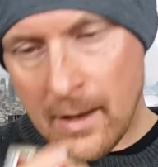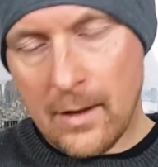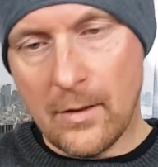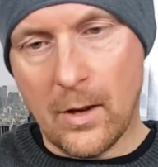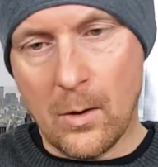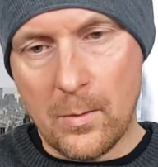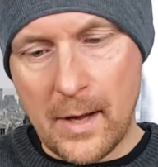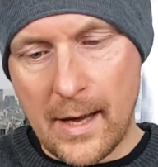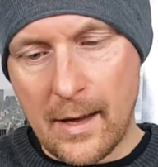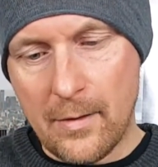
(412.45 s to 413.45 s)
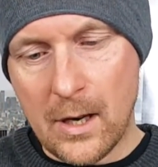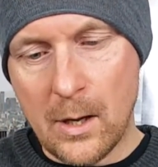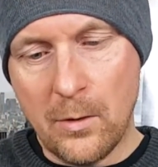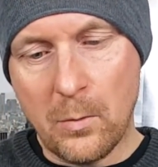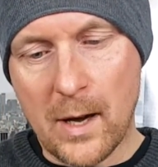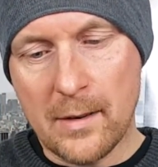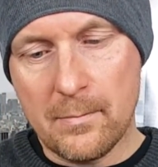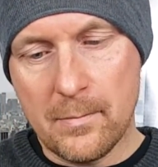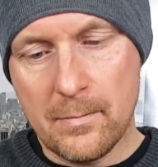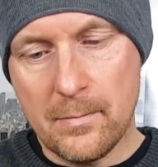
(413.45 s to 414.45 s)
So the loose one
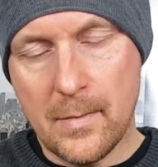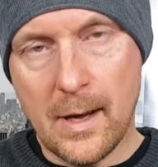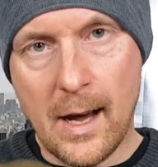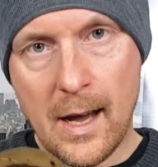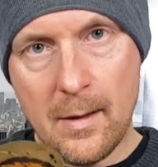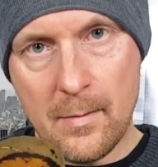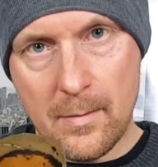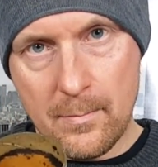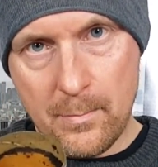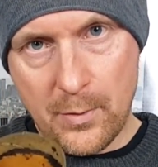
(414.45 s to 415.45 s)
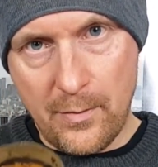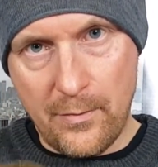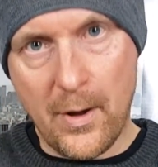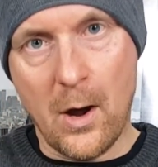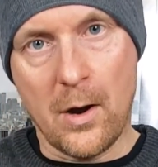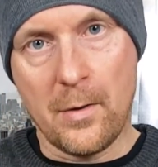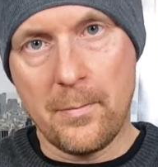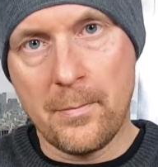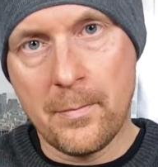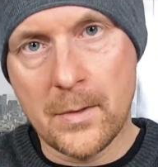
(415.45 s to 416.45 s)
I prefer
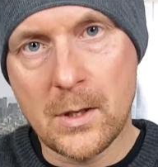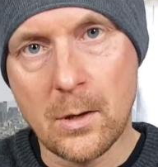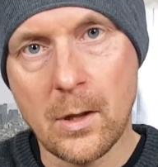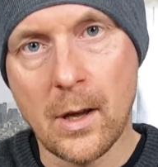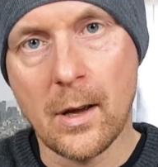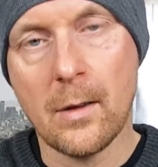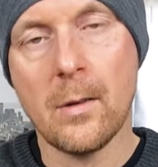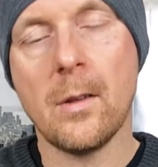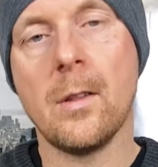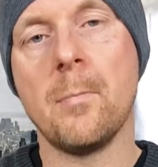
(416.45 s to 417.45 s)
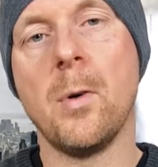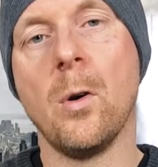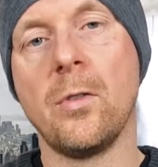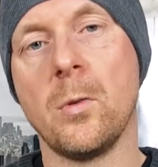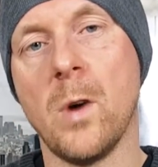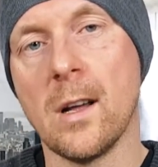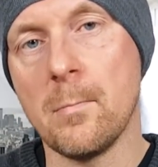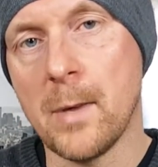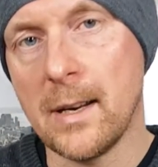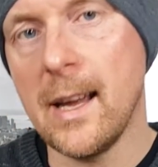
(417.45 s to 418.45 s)
to the portion one,
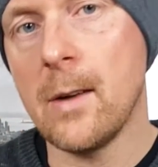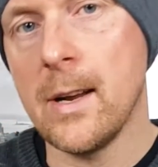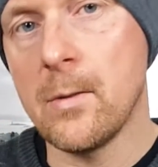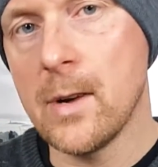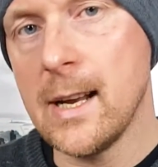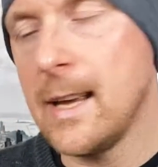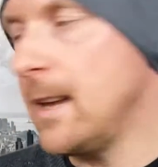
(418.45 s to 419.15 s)
but here it really